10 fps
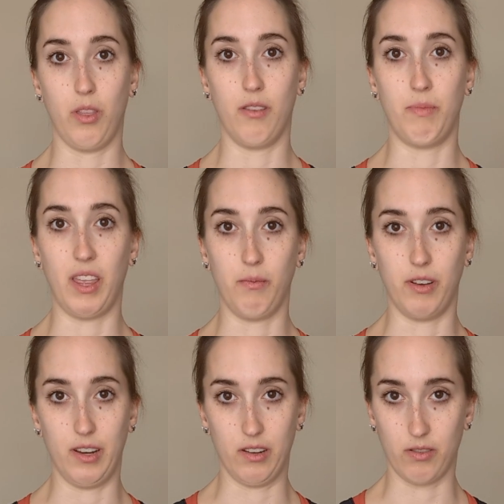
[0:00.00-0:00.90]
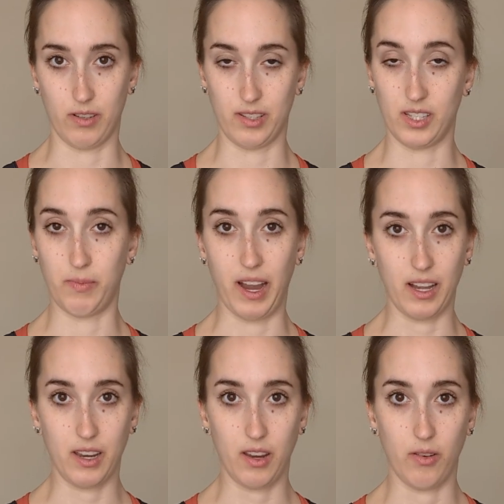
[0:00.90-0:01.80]
the belly button and towards the
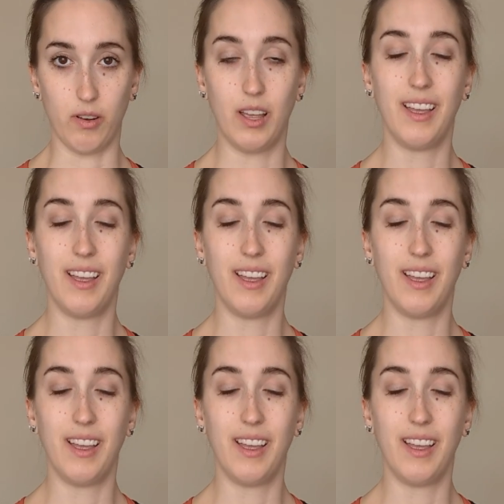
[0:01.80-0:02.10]
spine cue.